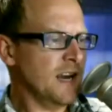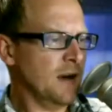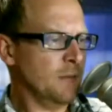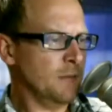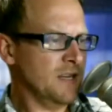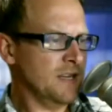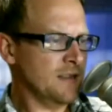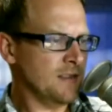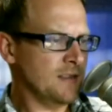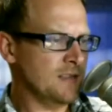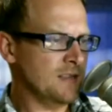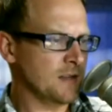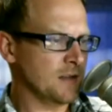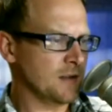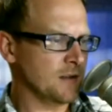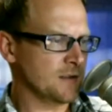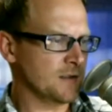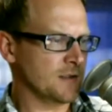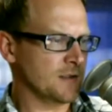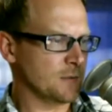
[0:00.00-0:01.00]
how many
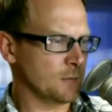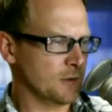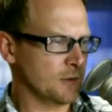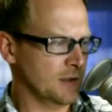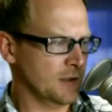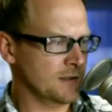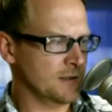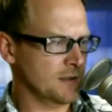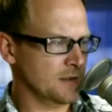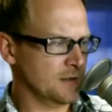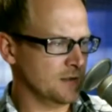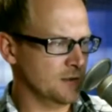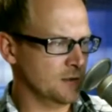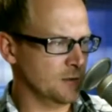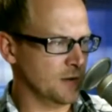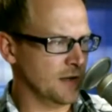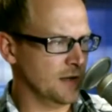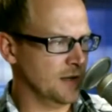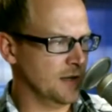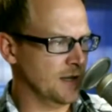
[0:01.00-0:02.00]
theaters is it releasing to
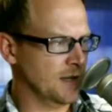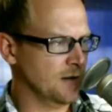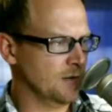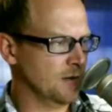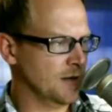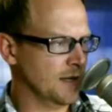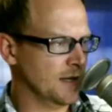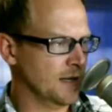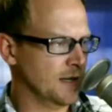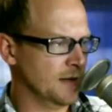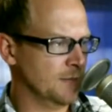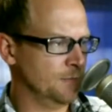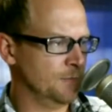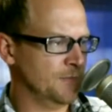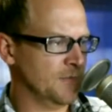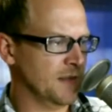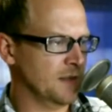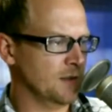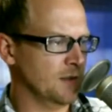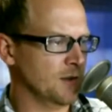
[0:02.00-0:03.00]
right now. Um, Maybe
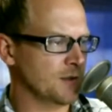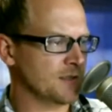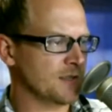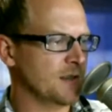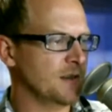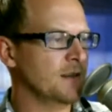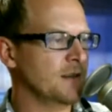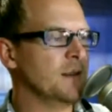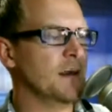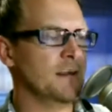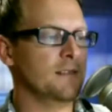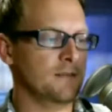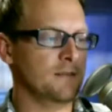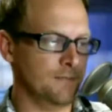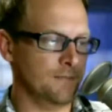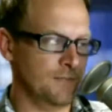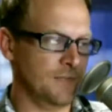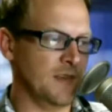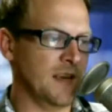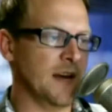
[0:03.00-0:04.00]
it's it limited looks, release.
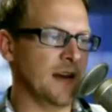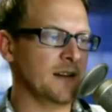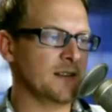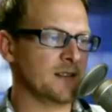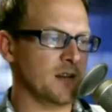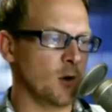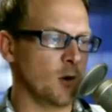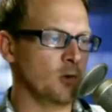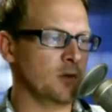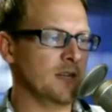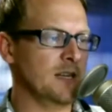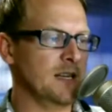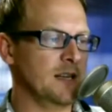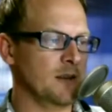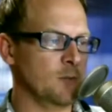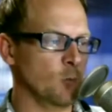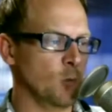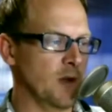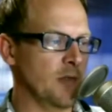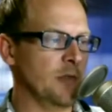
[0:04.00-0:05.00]
Yeah, it's only
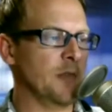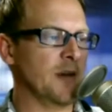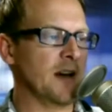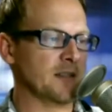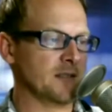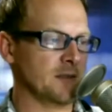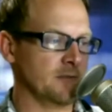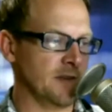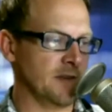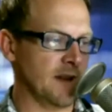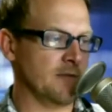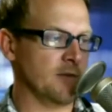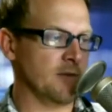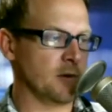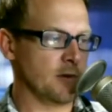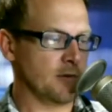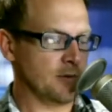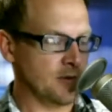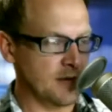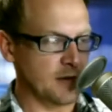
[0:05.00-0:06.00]
in
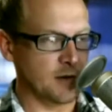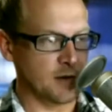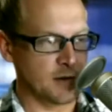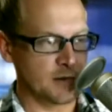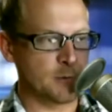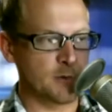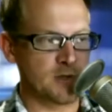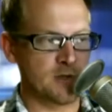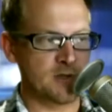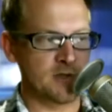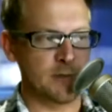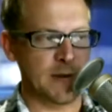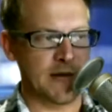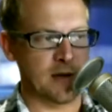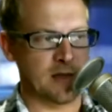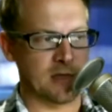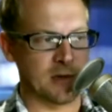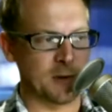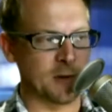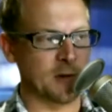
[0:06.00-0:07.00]
1,500 theaters, which is oh, about
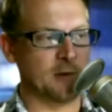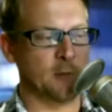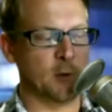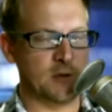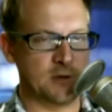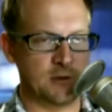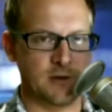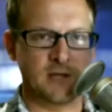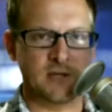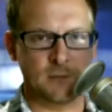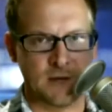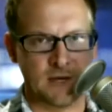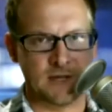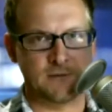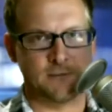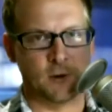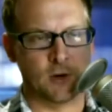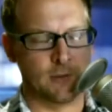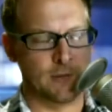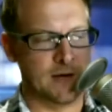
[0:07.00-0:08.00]
a third many. of what you'd yeah.
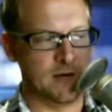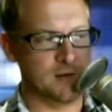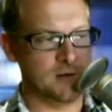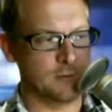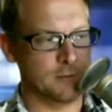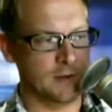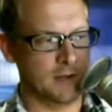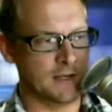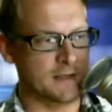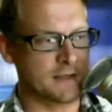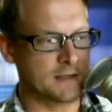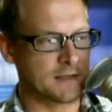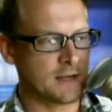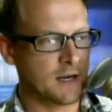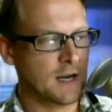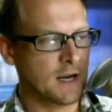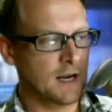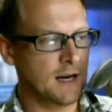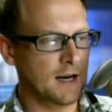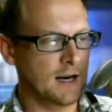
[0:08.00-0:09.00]
expect for a major release.
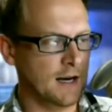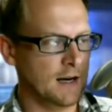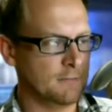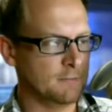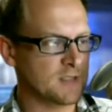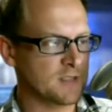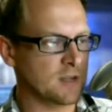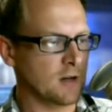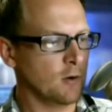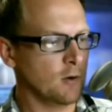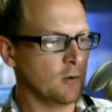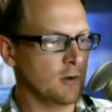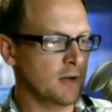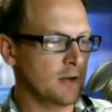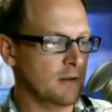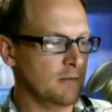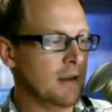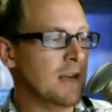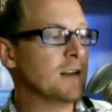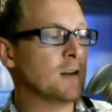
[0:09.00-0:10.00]
Um, so
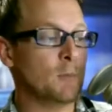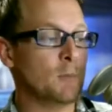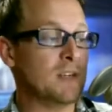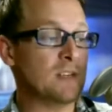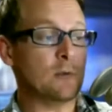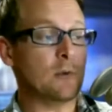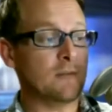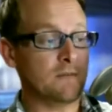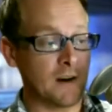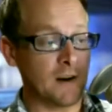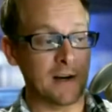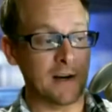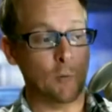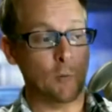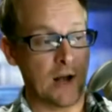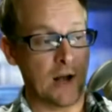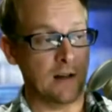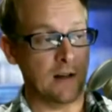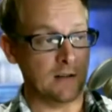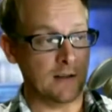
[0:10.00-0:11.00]
it, it, could be doing very
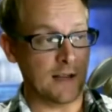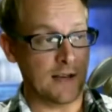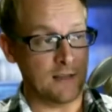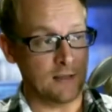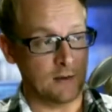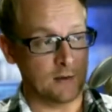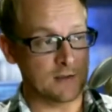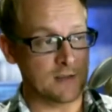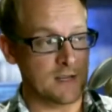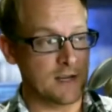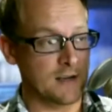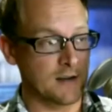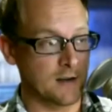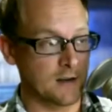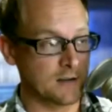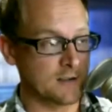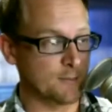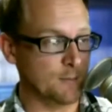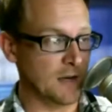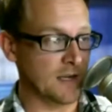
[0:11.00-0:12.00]
well in those
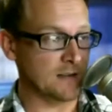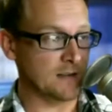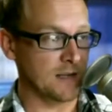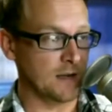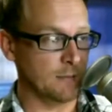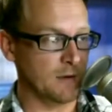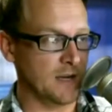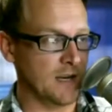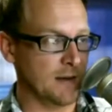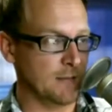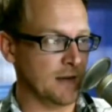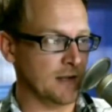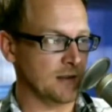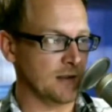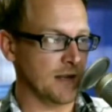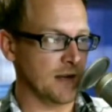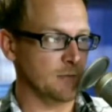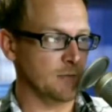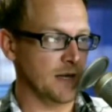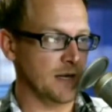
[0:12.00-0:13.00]
theaters, but uh, but not make a
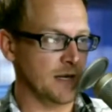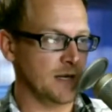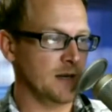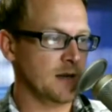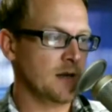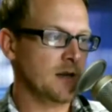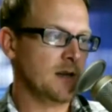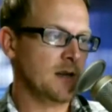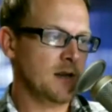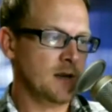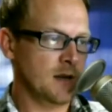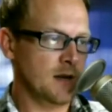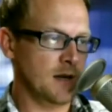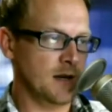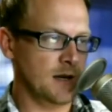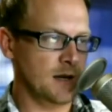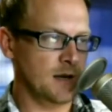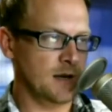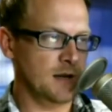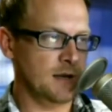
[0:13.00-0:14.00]
lot of money
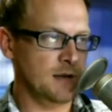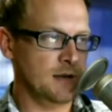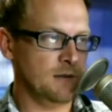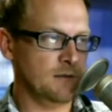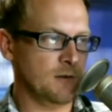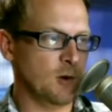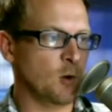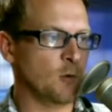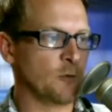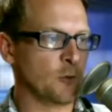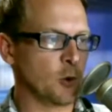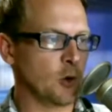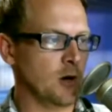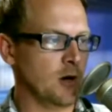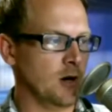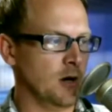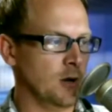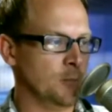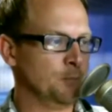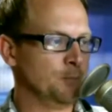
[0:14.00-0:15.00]
uh,
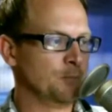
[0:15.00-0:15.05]
overall.